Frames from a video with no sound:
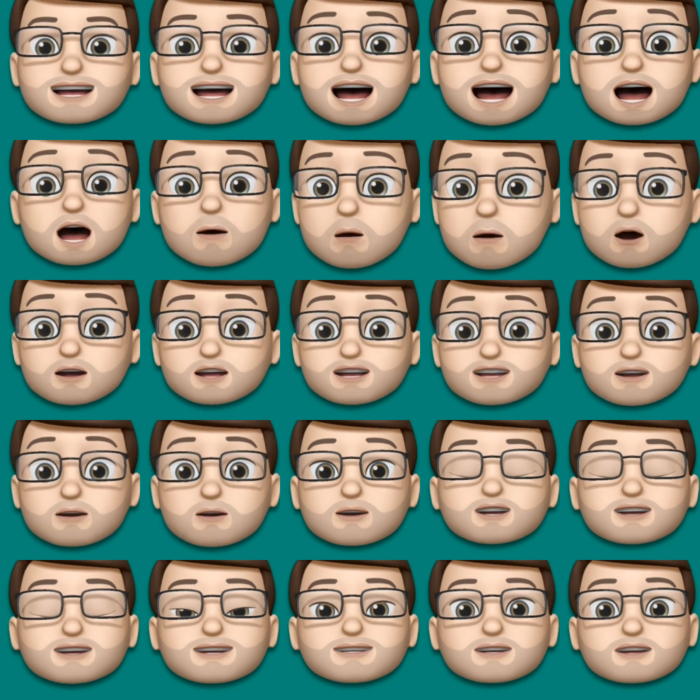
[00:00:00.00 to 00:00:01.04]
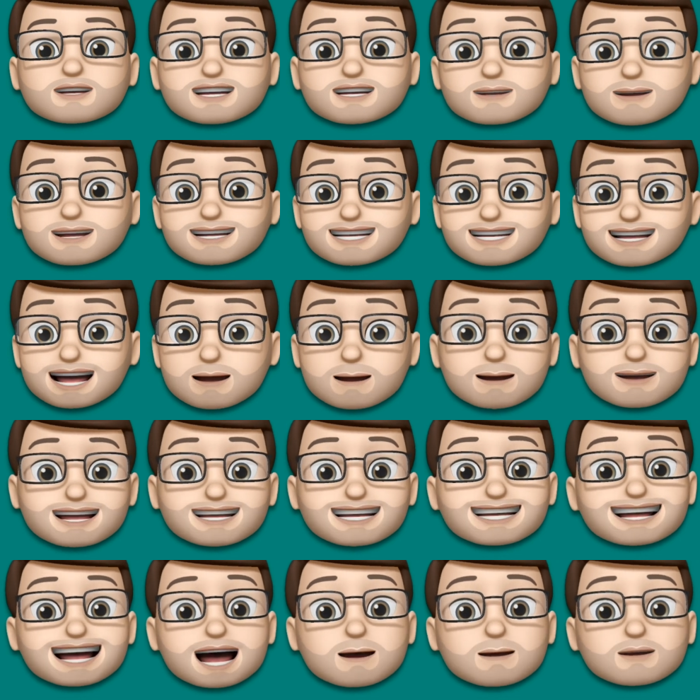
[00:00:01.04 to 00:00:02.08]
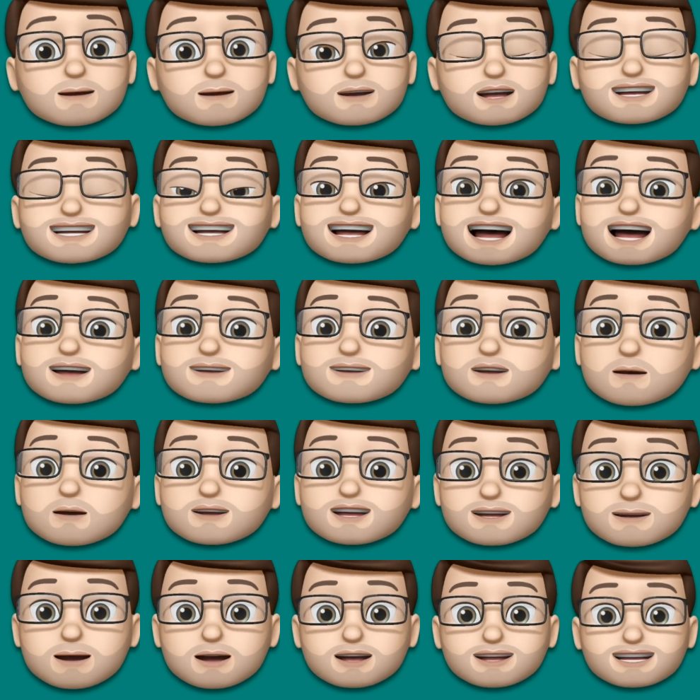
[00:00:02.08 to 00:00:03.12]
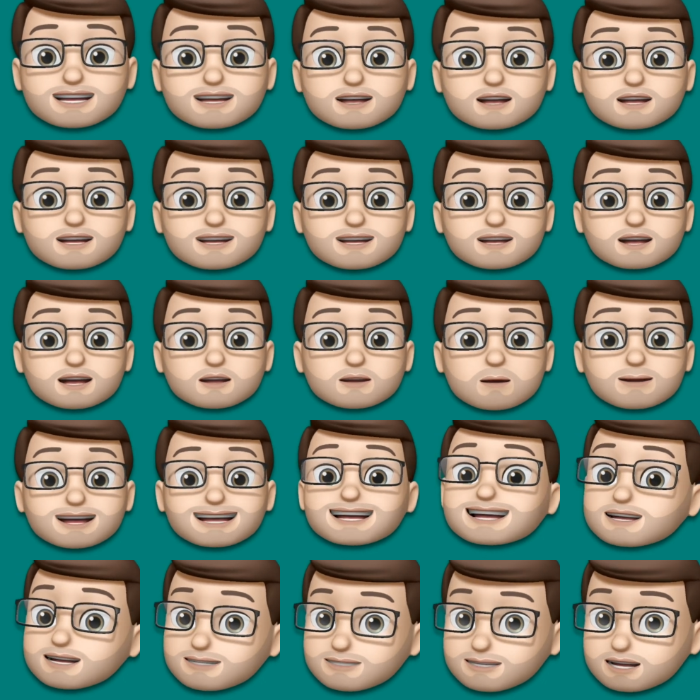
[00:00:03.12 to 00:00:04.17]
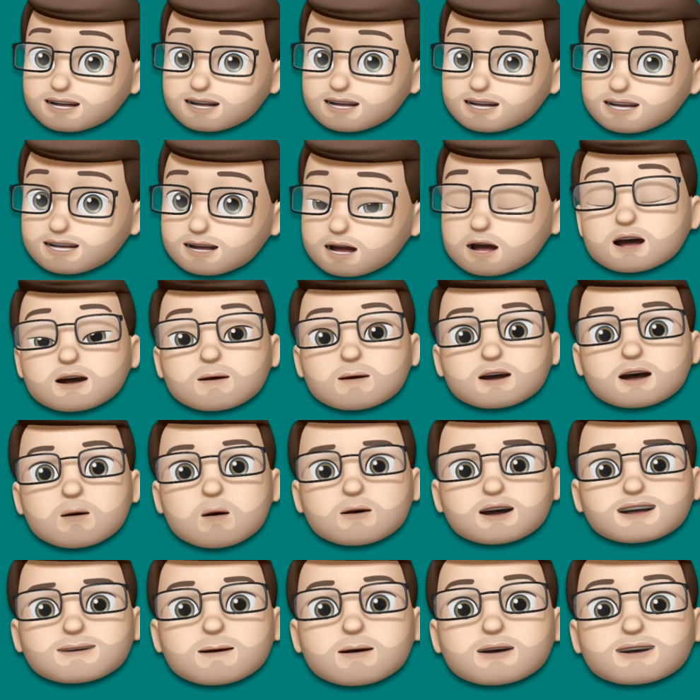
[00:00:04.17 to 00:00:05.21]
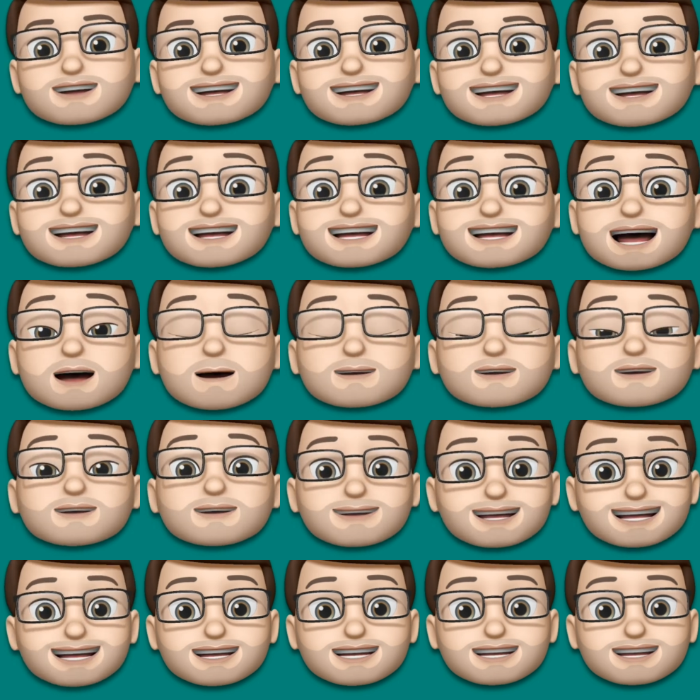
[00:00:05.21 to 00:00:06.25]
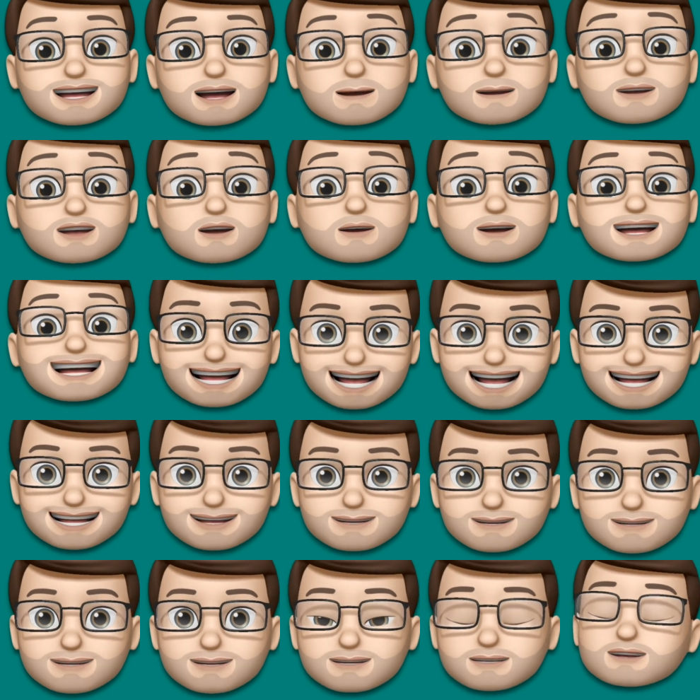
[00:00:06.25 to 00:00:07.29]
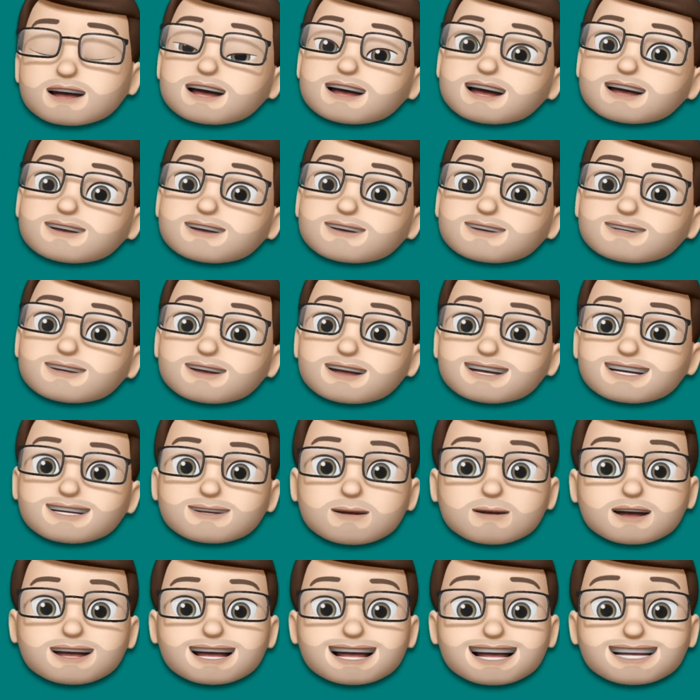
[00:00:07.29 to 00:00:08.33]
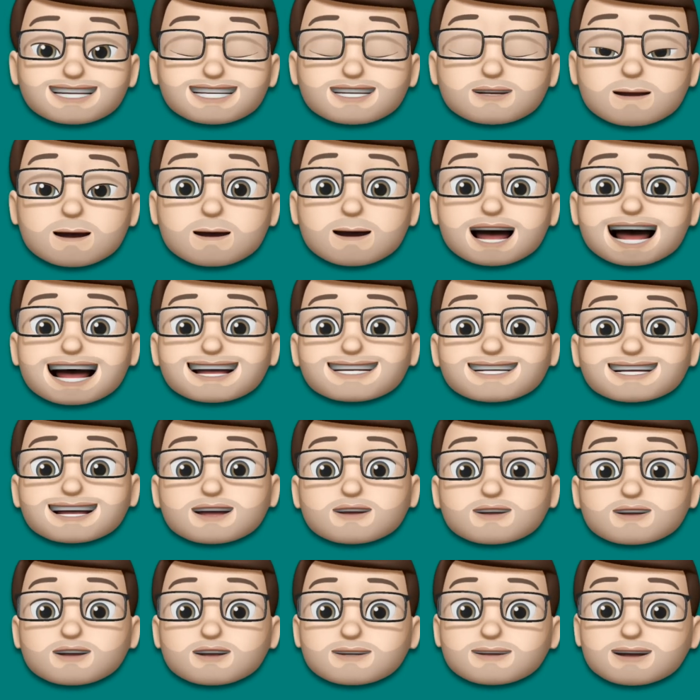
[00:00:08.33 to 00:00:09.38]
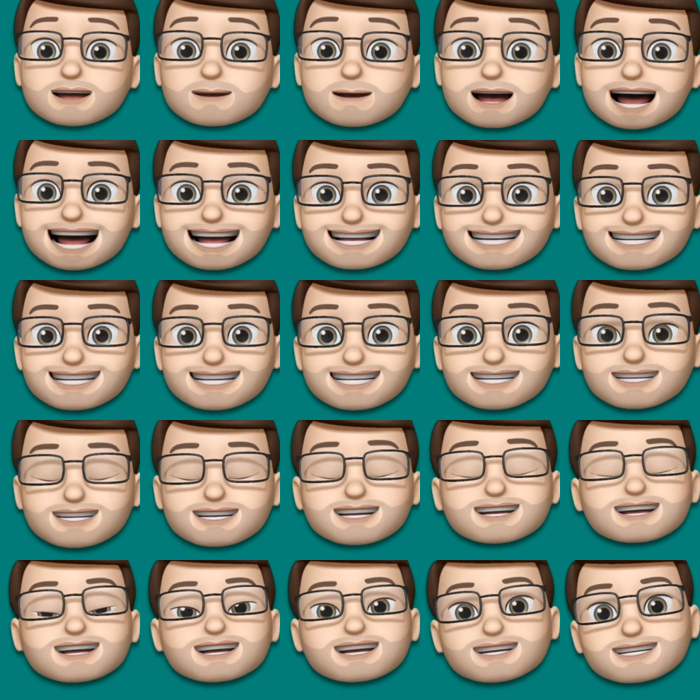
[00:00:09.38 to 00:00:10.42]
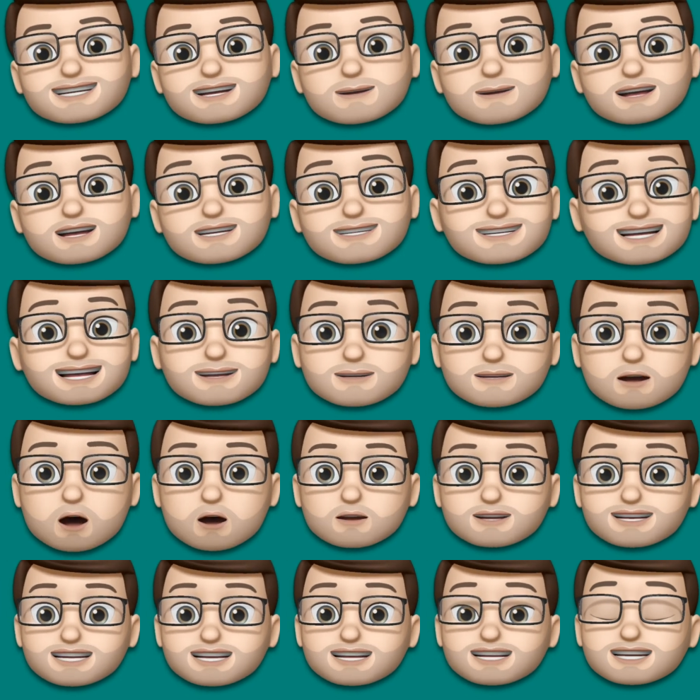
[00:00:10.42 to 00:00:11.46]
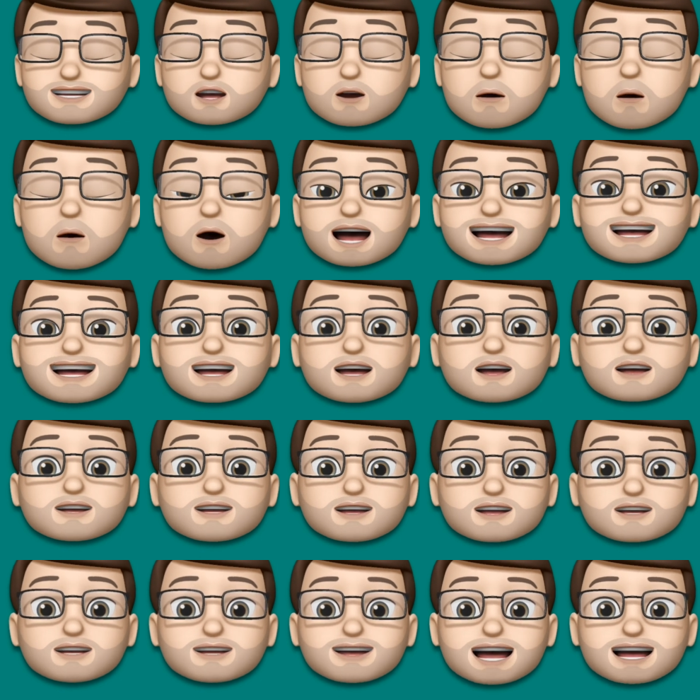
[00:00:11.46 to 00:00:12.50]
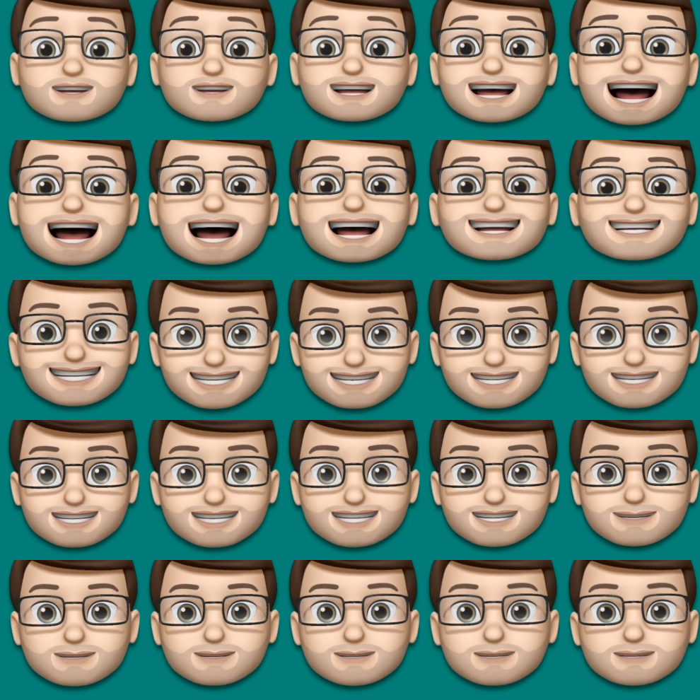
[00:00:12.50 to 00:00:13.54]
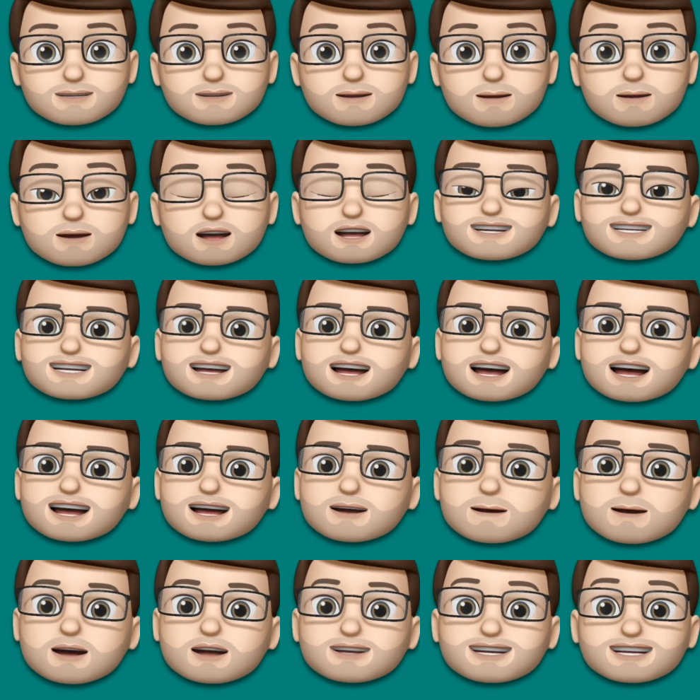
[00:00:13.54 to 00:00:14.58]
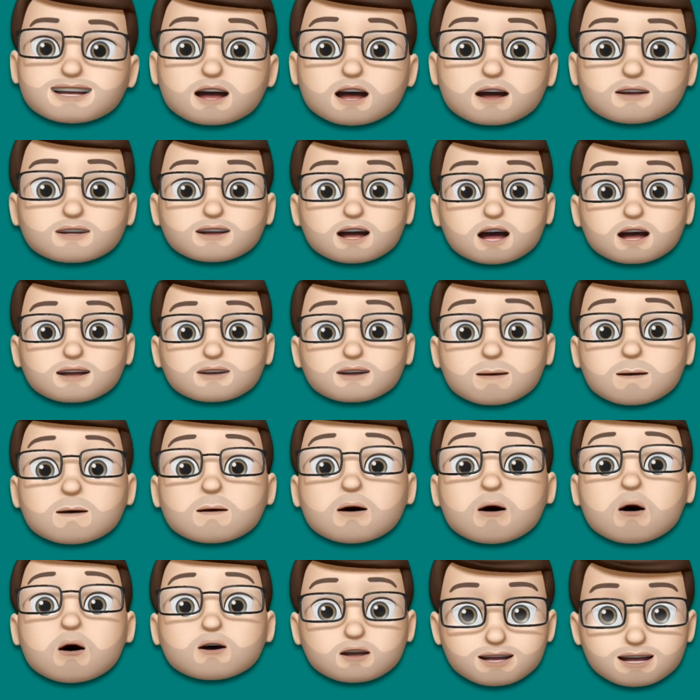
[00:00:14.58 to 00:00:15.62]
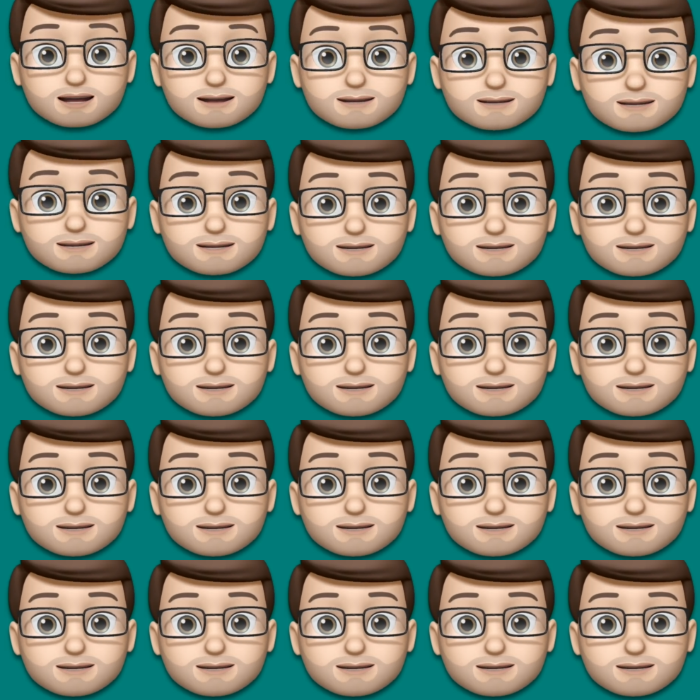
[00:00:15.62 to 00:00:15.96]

I won't talk you through this bit step by step because everyone's postcard design will be different, but I will point out a couple of things that I'm doing here. The first one is the background of my page. So my green box doesn't quite go to the very, very edges, because I like a postcard with a kind of a border.